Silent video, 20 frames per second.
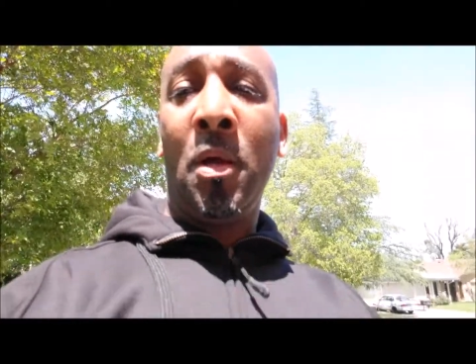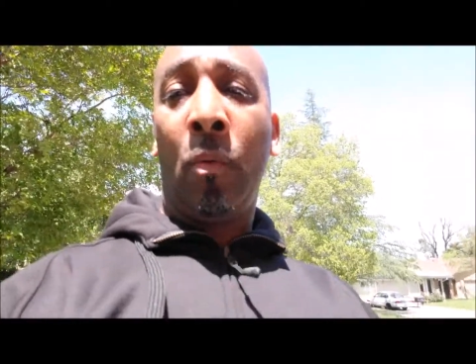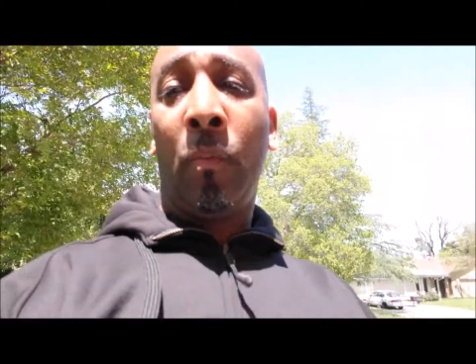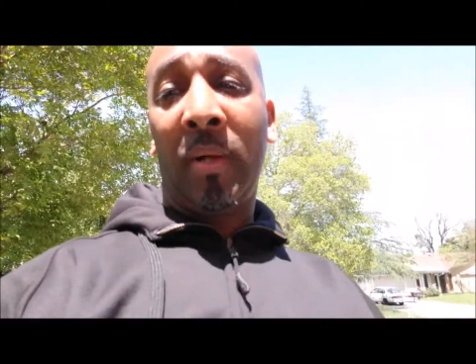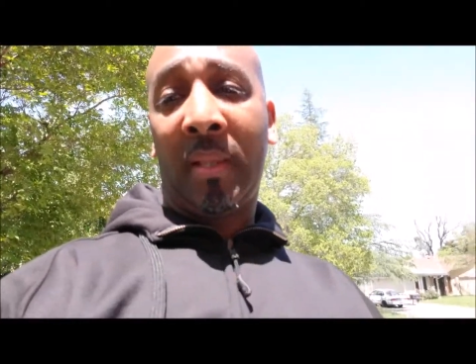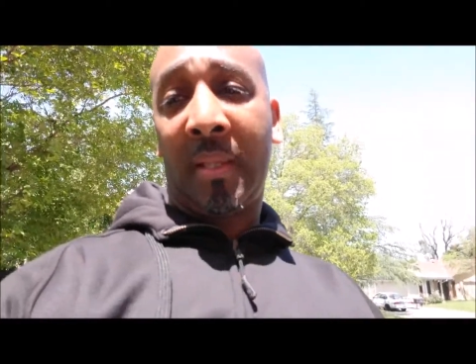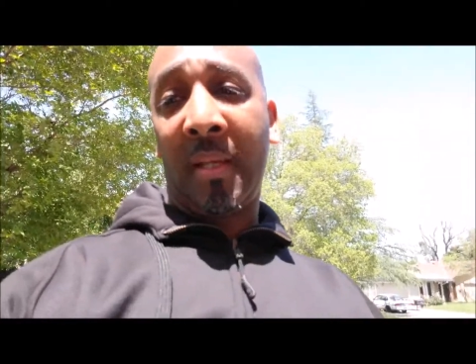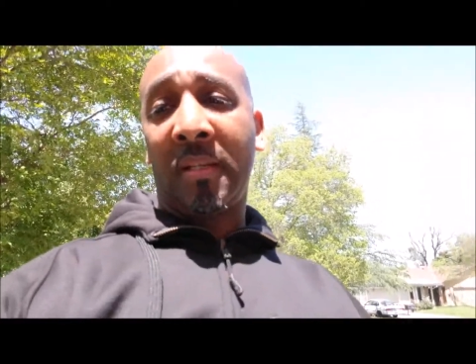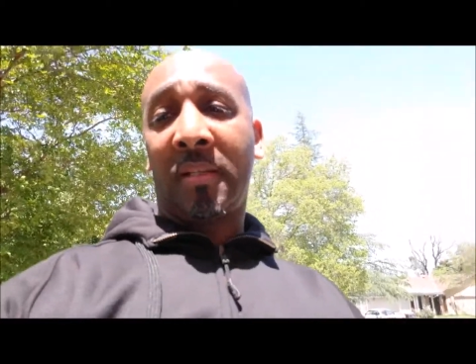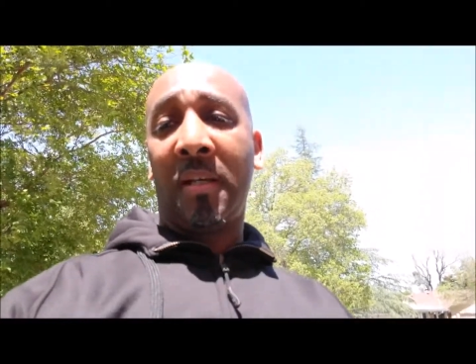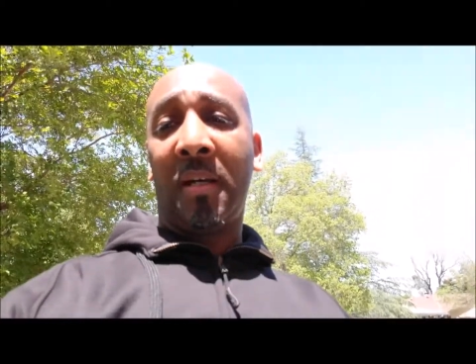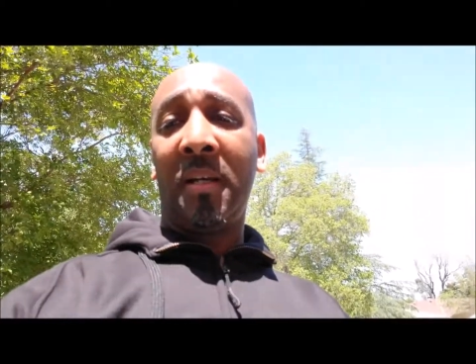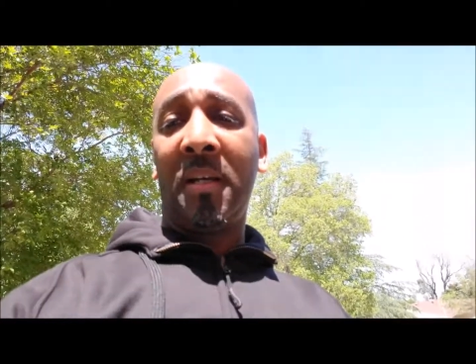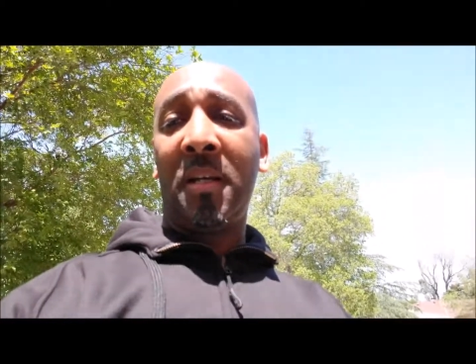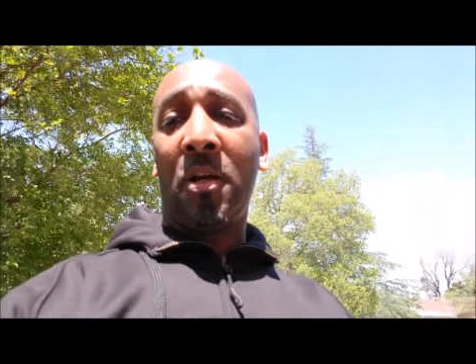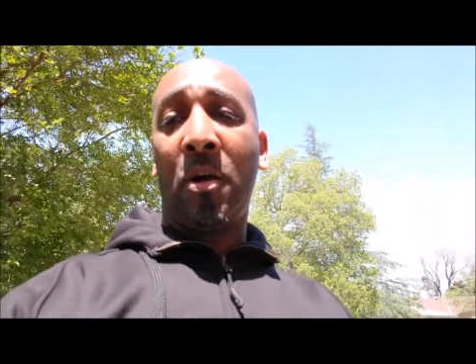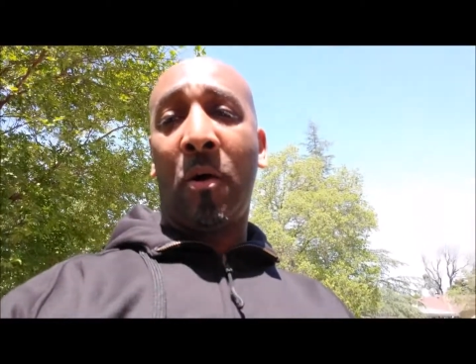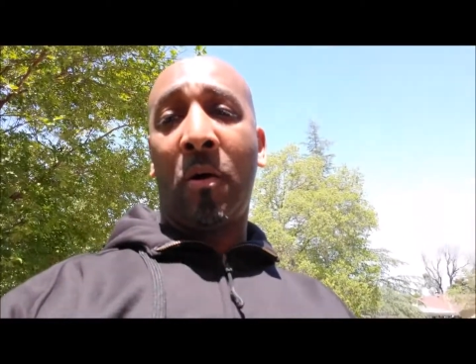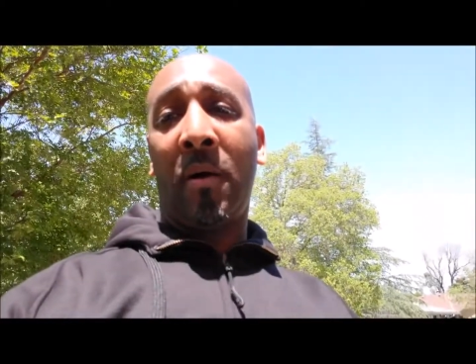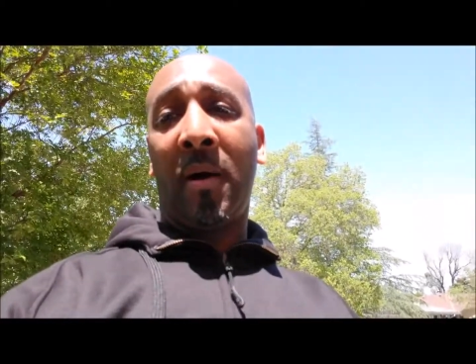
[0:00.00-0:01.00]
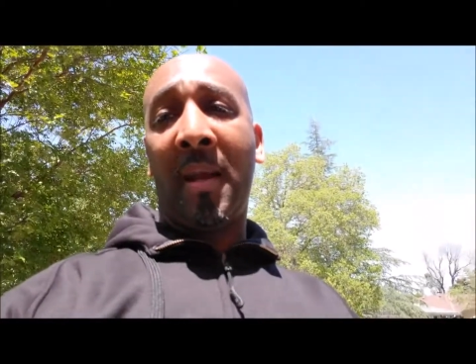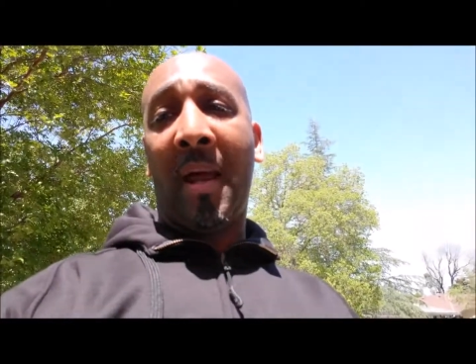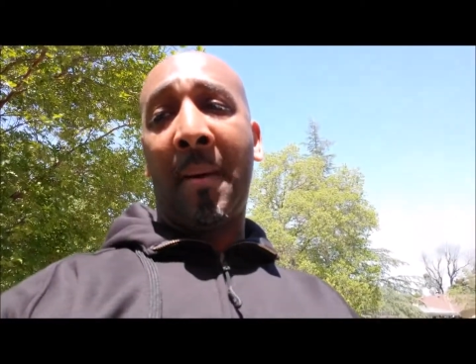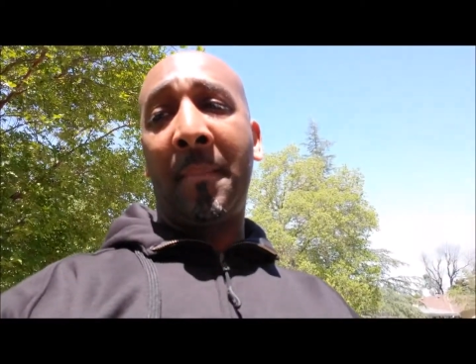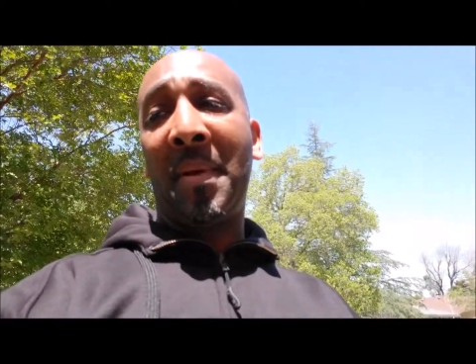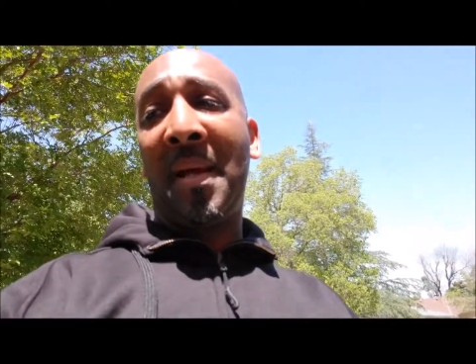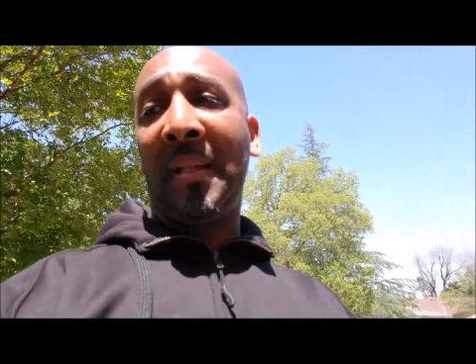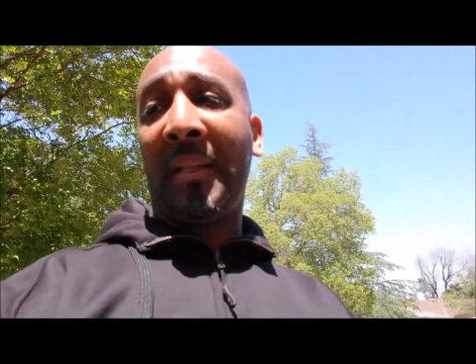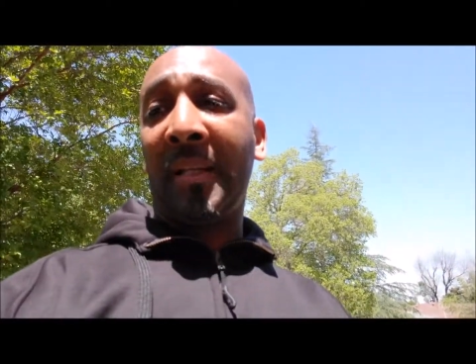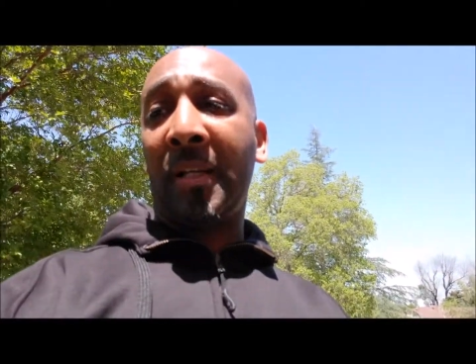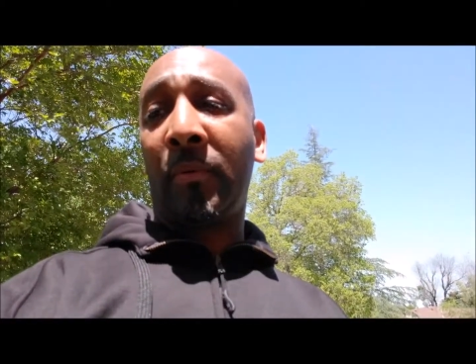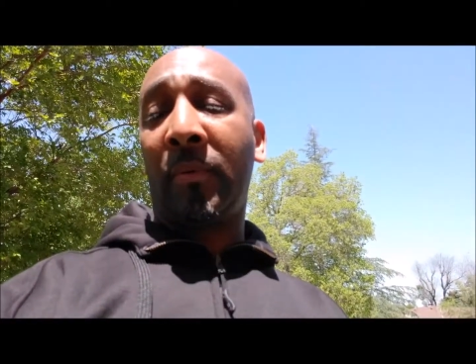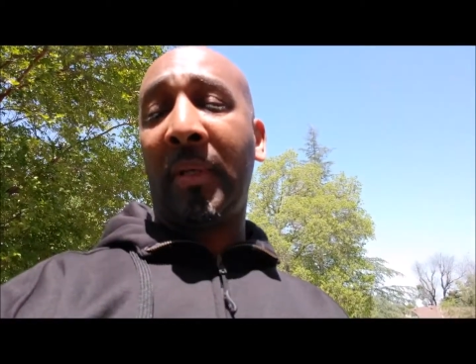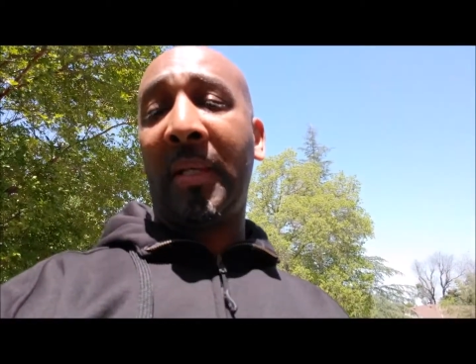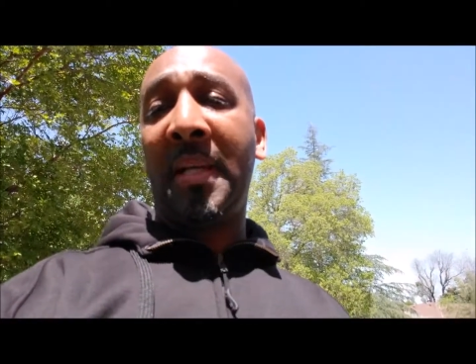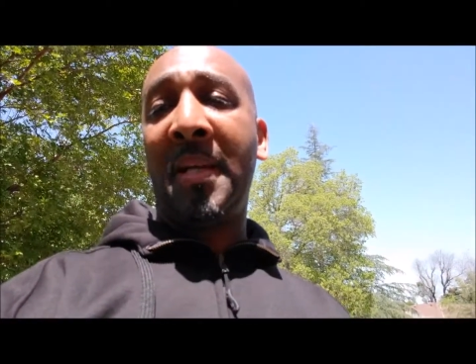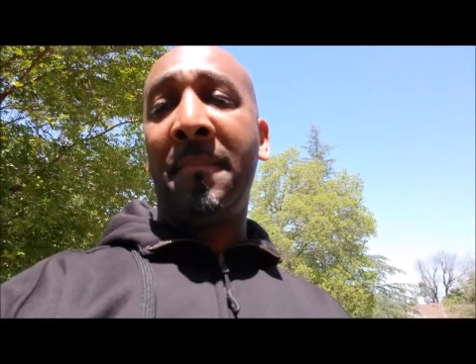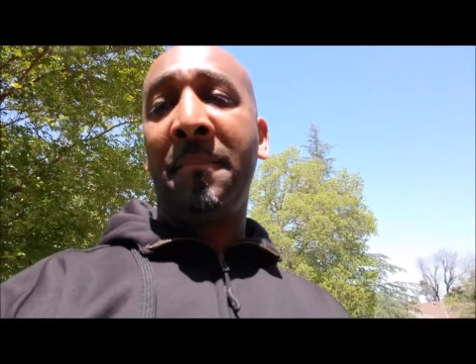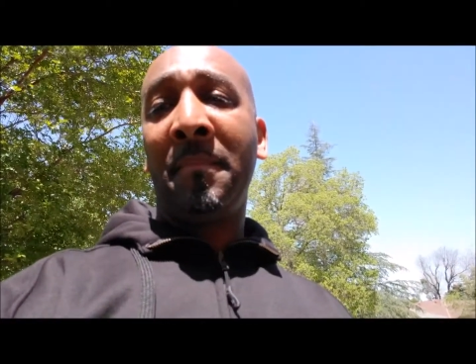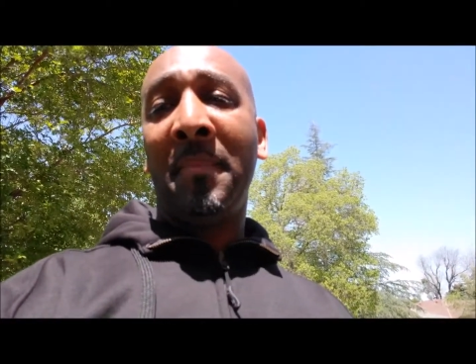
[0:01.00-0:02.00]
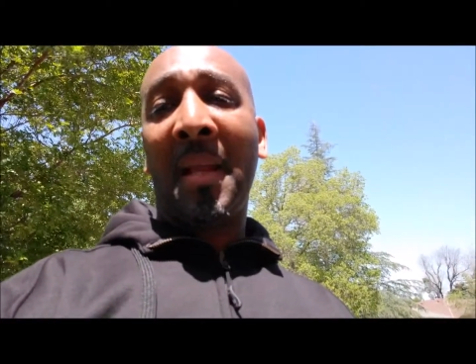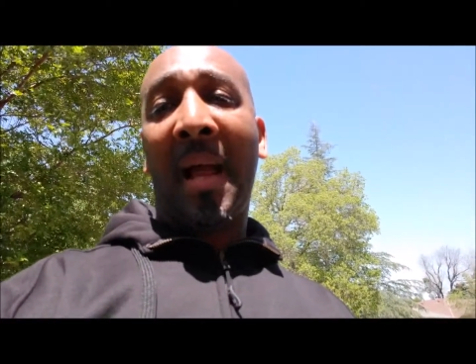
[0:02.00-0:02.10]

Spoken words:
With this hoodie on, I mean, literally,